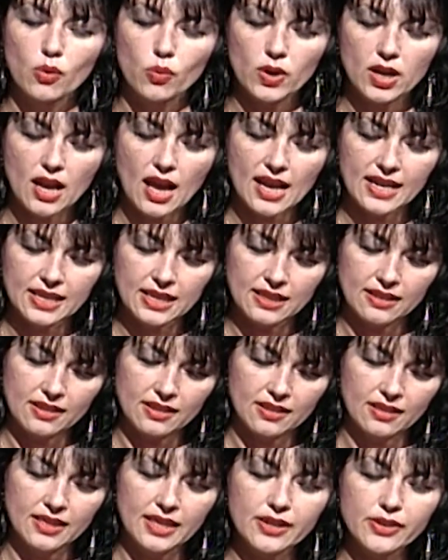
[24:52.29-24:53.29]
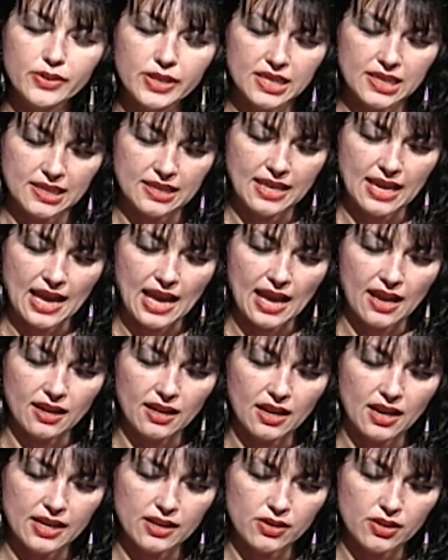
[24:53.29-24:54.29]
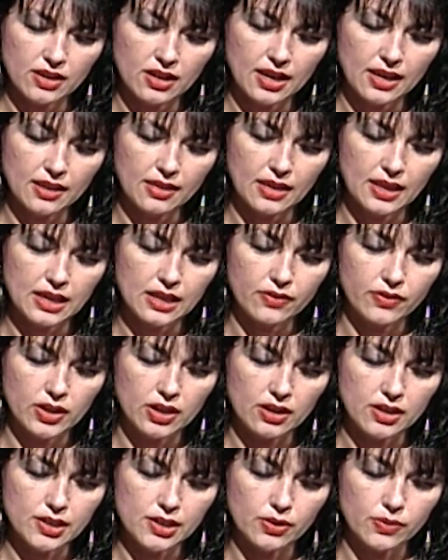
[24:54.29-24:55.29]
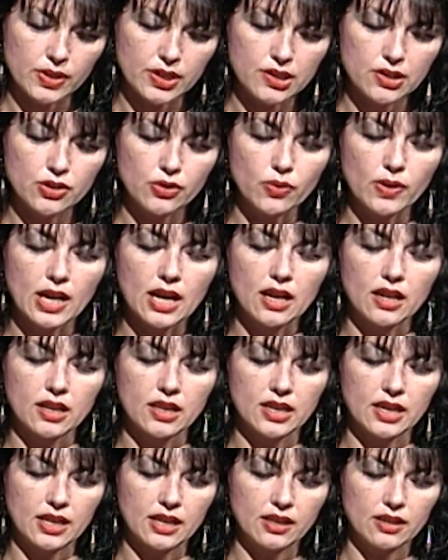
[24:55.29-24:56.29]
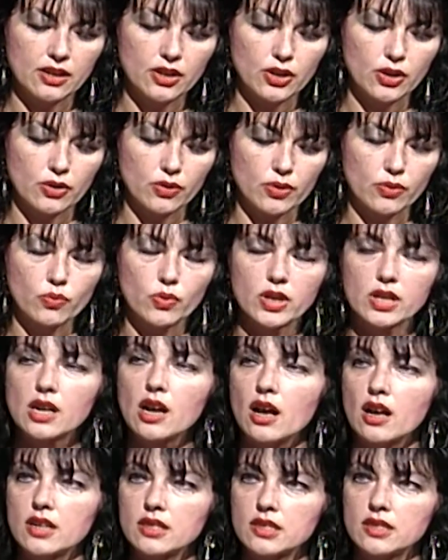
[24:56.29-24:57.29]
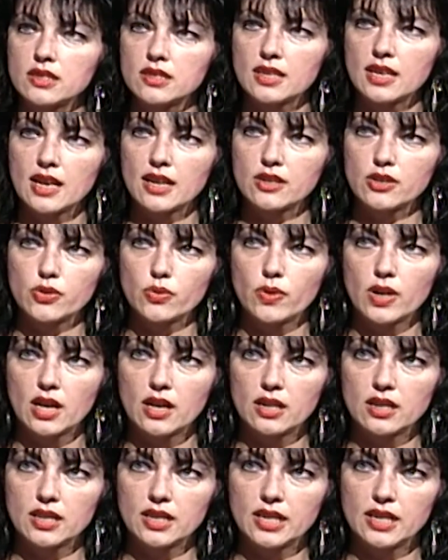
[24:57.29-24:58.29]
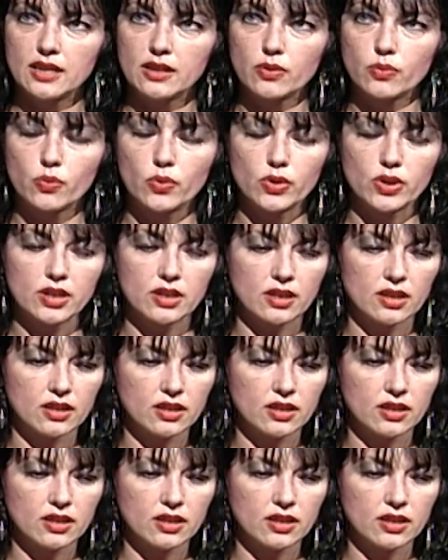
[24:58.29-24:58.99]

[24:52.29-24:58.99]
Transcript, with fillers: Well, I there is that. I I think of it also as duality, you mm -hmm. know, and mm-hmm. what causes that duality and what.